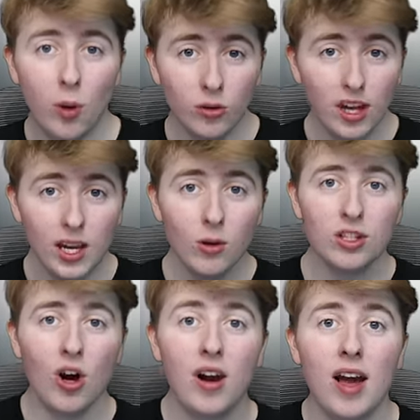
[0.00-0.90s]
boat that he
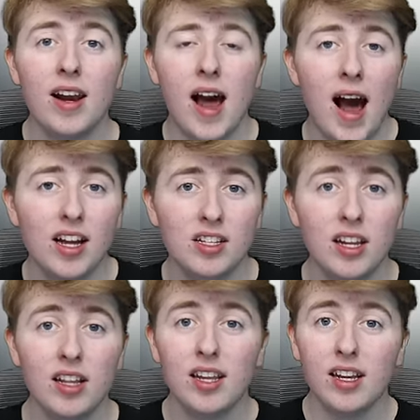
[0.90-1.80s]
was on had an
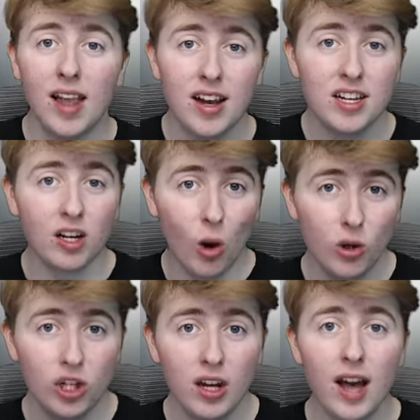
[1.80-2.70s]
accident in the Atlantic
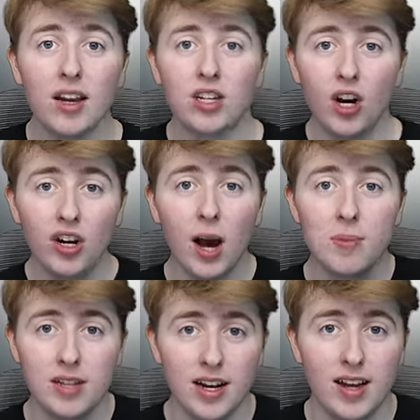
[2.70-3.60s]
Ocean and it turned
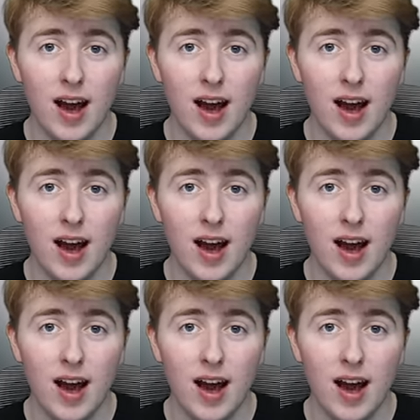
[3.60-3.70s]
upside